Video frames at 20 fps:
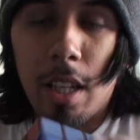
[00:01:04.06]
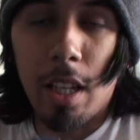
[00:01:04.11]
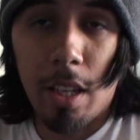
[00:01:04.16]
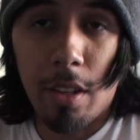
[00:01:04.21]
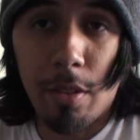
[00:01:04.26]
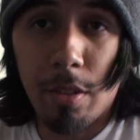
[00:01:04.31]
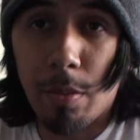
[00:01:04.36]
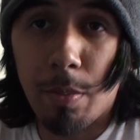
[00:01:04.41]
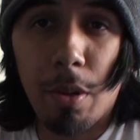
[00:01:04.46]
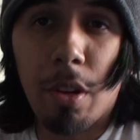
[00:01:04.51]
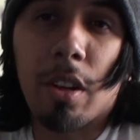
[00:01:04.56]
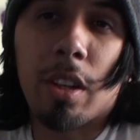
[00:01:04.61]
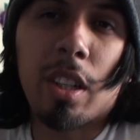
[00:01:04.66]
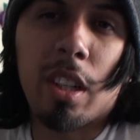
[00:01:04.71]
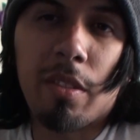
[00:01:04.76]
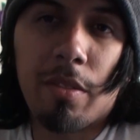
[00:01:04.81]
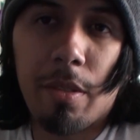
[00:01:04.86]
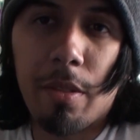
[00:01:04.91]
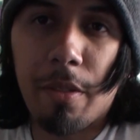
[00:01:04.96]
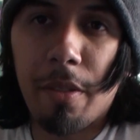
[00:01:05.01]
it was broken
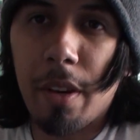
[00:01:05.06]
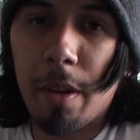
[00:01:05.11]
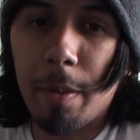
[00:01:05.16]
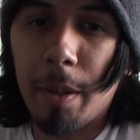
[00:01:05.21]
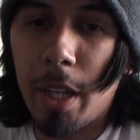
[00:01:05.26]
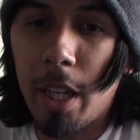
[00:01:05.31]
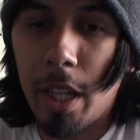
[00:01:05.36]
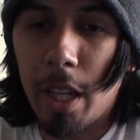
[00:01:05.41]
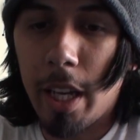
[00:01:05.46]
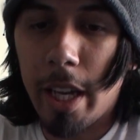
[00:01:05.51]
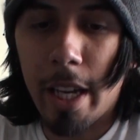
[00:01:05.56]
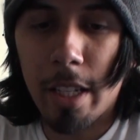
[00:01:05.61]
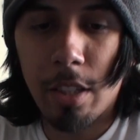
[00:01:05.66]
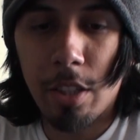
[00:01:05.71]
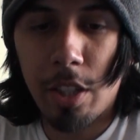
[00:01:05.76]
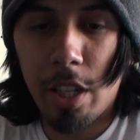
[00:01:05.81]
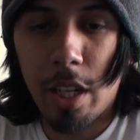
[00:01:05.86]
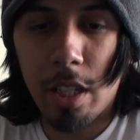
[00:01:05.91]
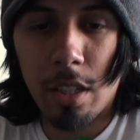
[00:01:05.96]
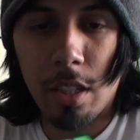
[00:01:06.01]
in from the very beginning. It
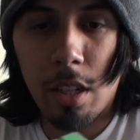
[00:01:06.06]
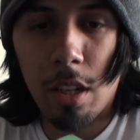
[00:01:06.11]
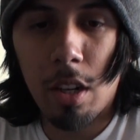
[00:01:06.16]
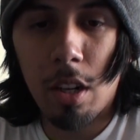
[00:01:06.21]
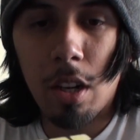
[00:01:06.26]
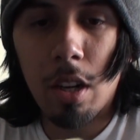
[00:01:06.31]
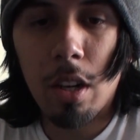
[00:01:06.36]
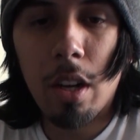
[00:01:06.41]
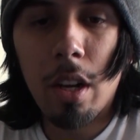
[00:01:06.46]
hasn't changed at all.